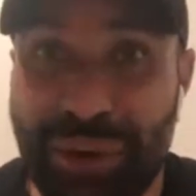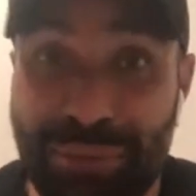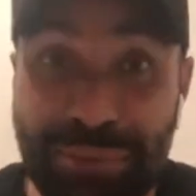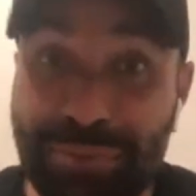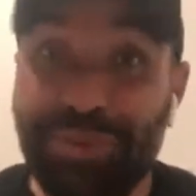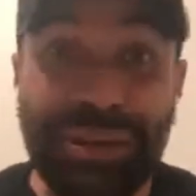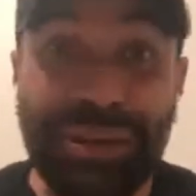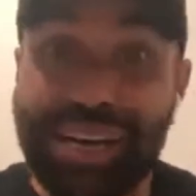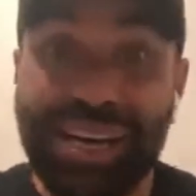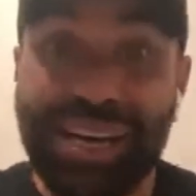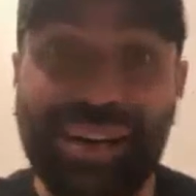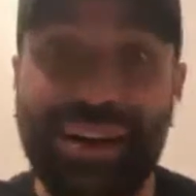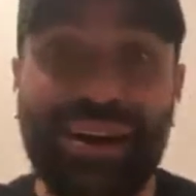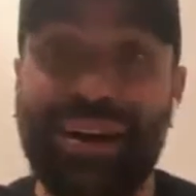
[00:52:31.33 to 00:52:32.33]
job,
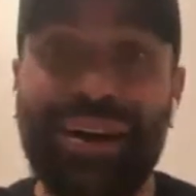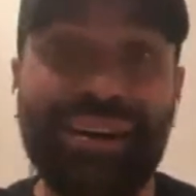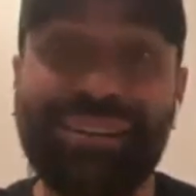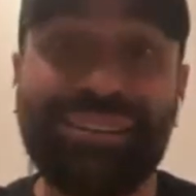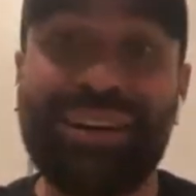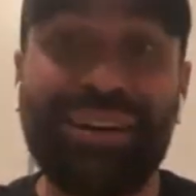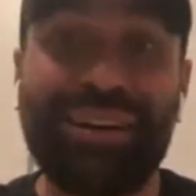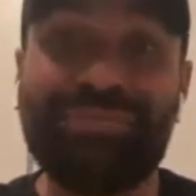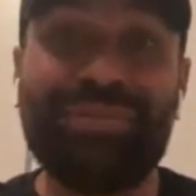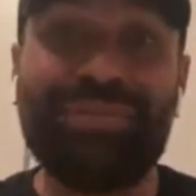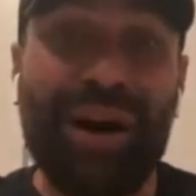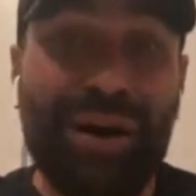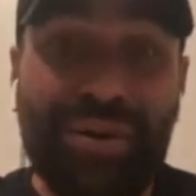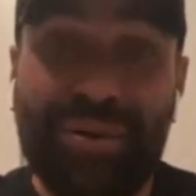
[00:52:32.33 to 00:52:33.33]

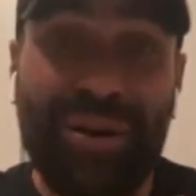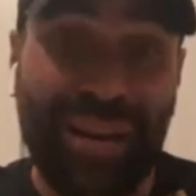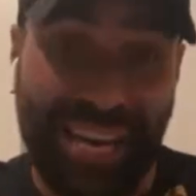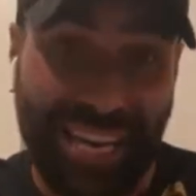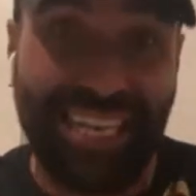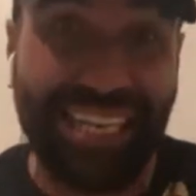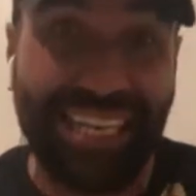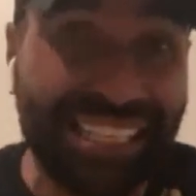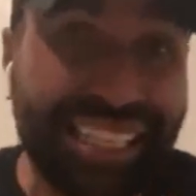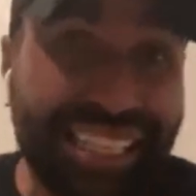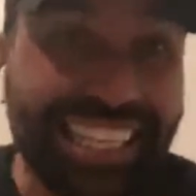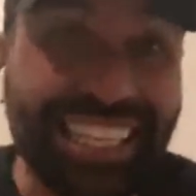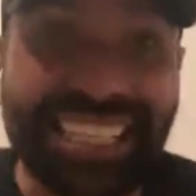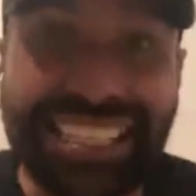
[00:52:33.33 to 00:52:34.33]
I'm nowhere.
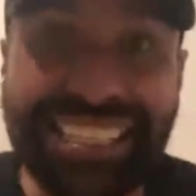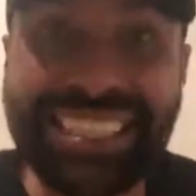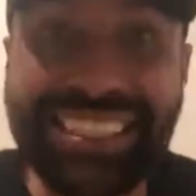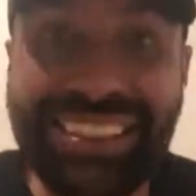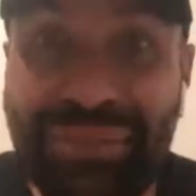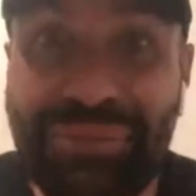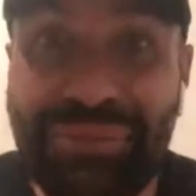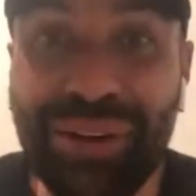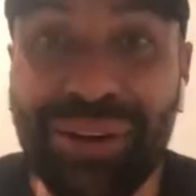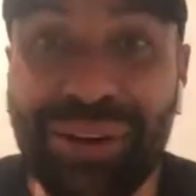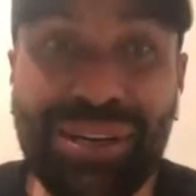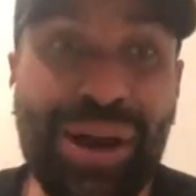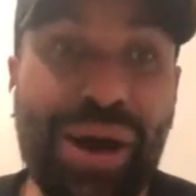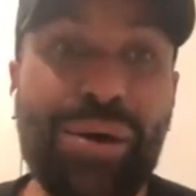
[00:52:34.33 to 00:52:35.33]
Like, I'm
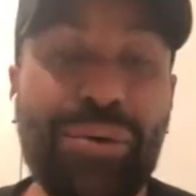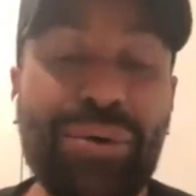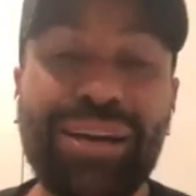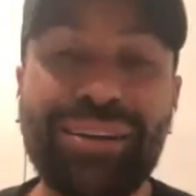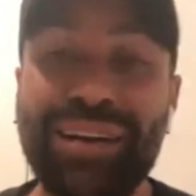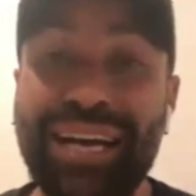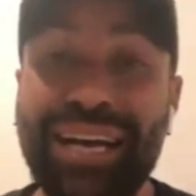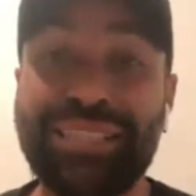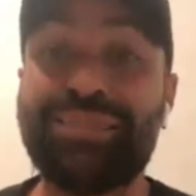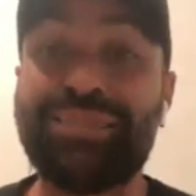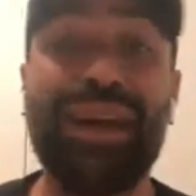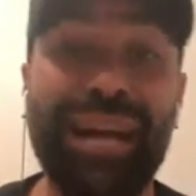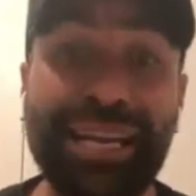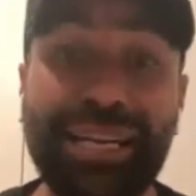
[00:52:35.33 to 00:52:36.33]
not nowhere. And I
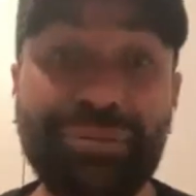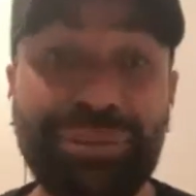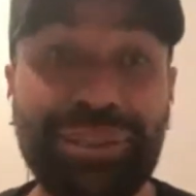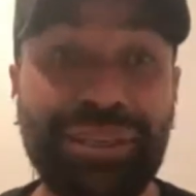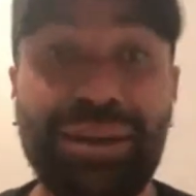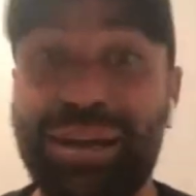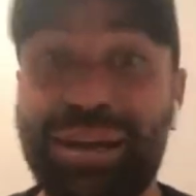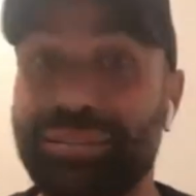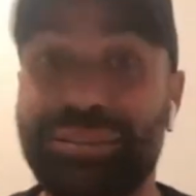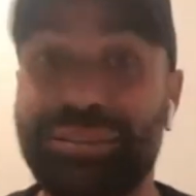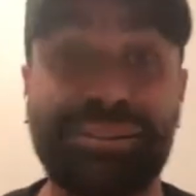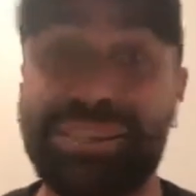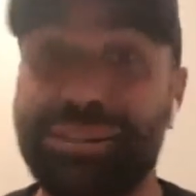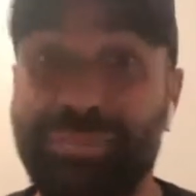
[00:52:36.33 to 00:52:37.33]
actually rang him and
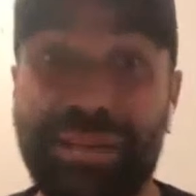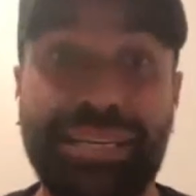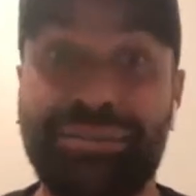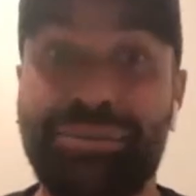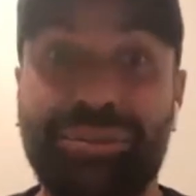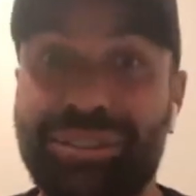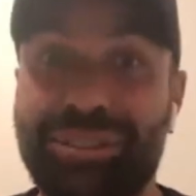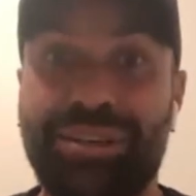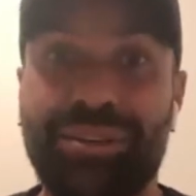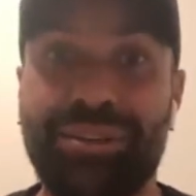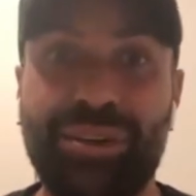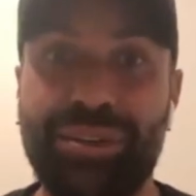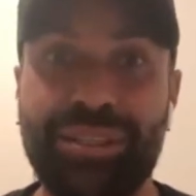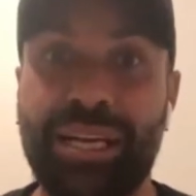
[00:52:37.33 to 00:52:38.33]
I said, man, what's
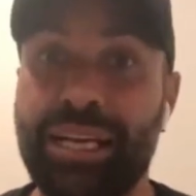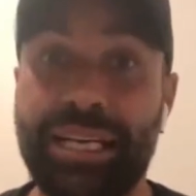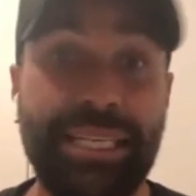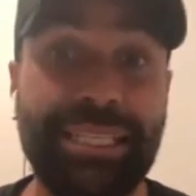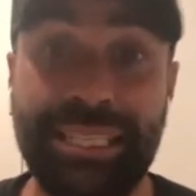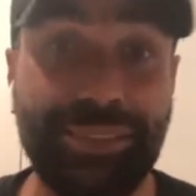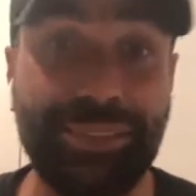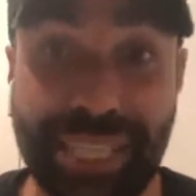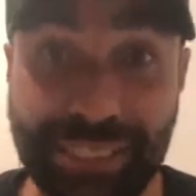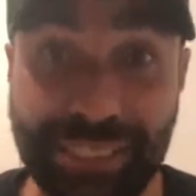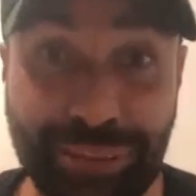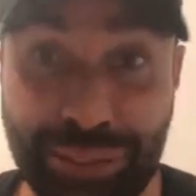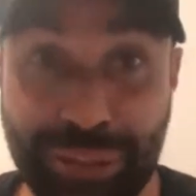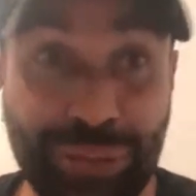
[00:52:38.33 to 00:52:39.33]
going on? He didn't even
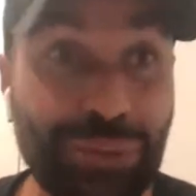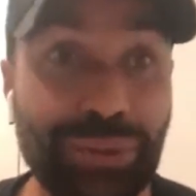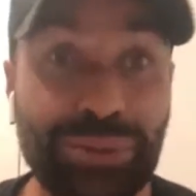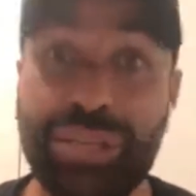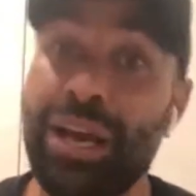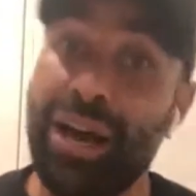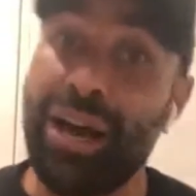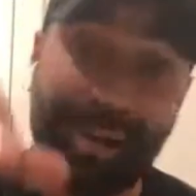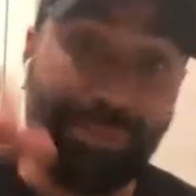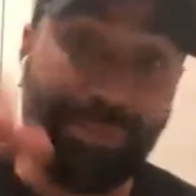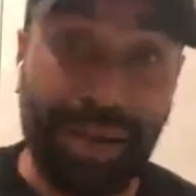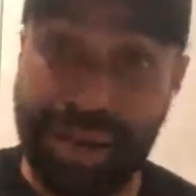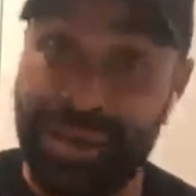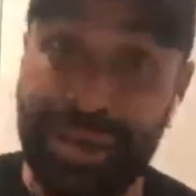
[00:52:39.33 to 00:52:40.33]
answer my calls.
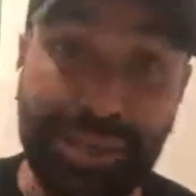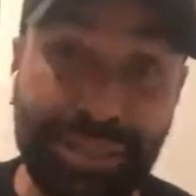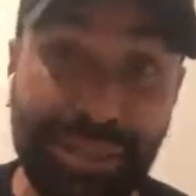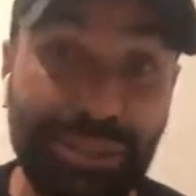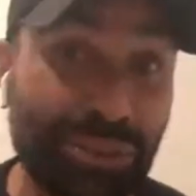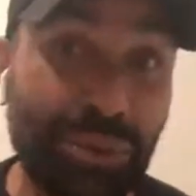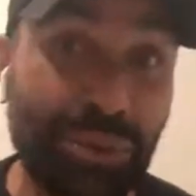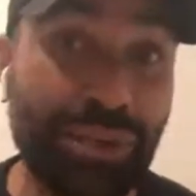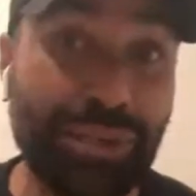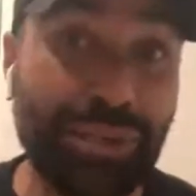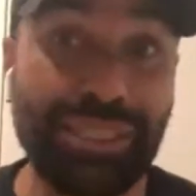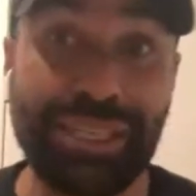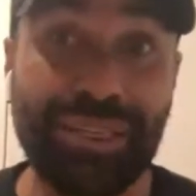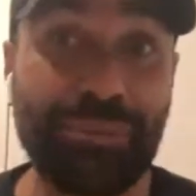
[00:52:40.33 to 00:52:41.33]
I
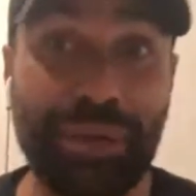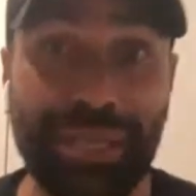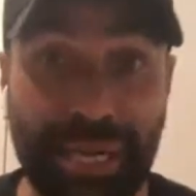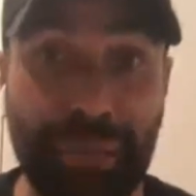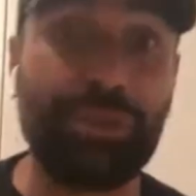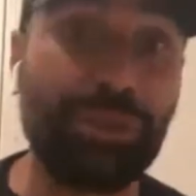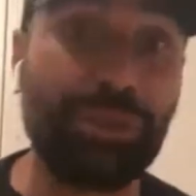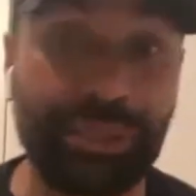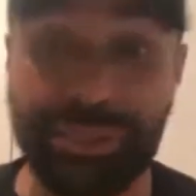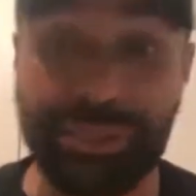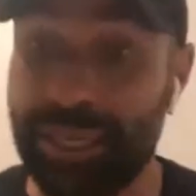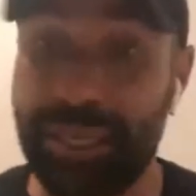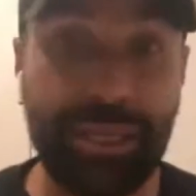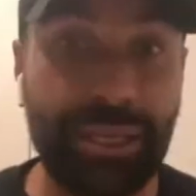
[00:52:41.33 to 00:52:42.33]
saw him and I went up to him.
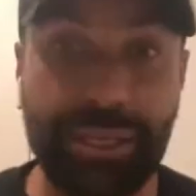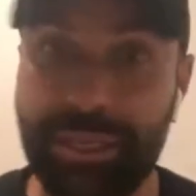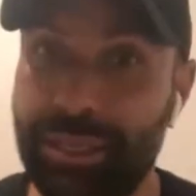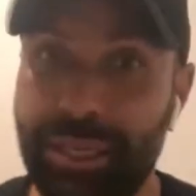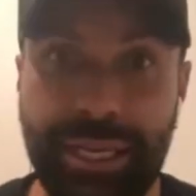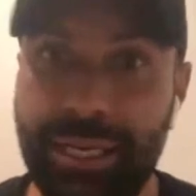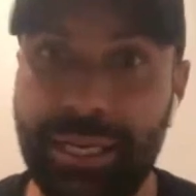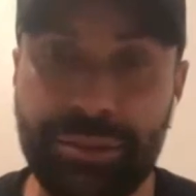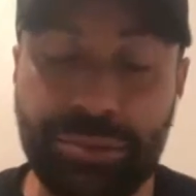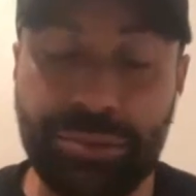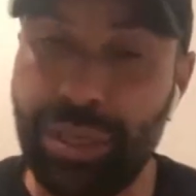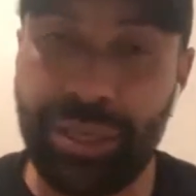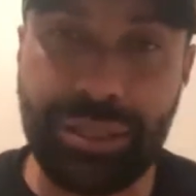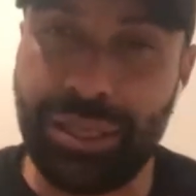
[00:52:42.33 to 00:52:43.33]
I said,
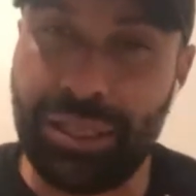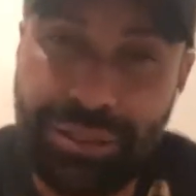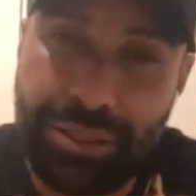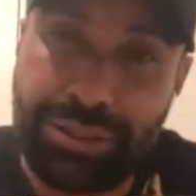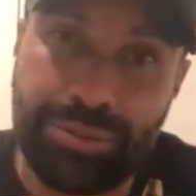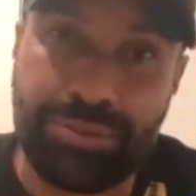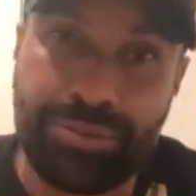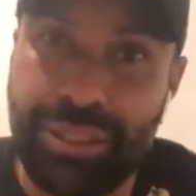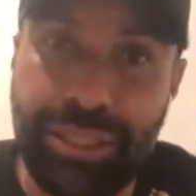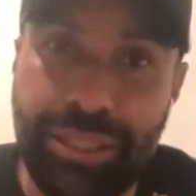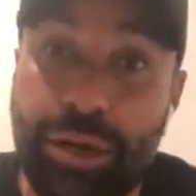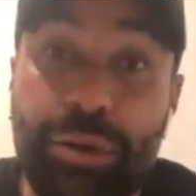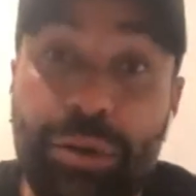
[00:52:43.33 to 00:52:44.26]
Ange, I just,